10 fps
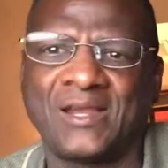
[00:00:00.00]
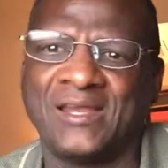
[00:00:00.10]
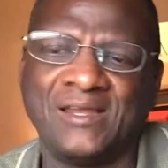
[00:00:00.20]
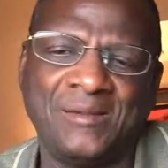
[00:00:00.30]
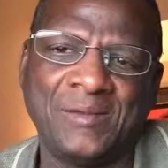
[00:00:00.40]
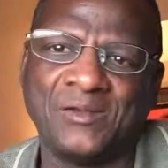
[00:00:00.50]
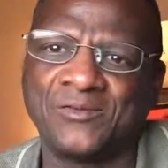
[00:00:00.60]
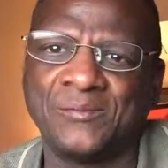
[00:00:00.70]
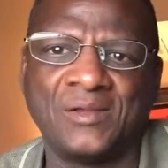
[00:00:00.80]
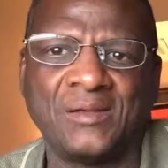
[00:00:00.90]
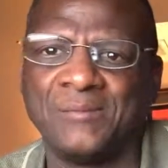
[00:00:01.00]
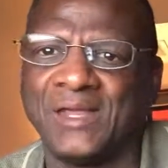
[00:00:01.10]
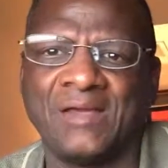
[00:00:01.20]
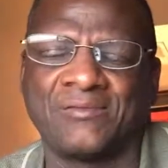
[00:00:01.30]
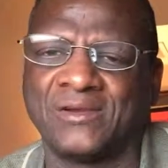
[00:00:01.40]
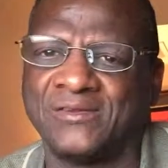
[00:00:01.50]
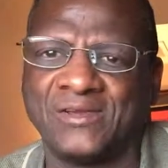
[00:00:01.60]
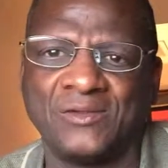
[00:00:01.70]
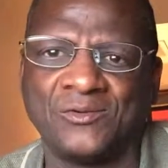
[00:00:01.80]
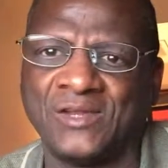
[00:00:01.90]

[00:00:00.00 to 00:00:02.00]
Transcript: I get emails from them every single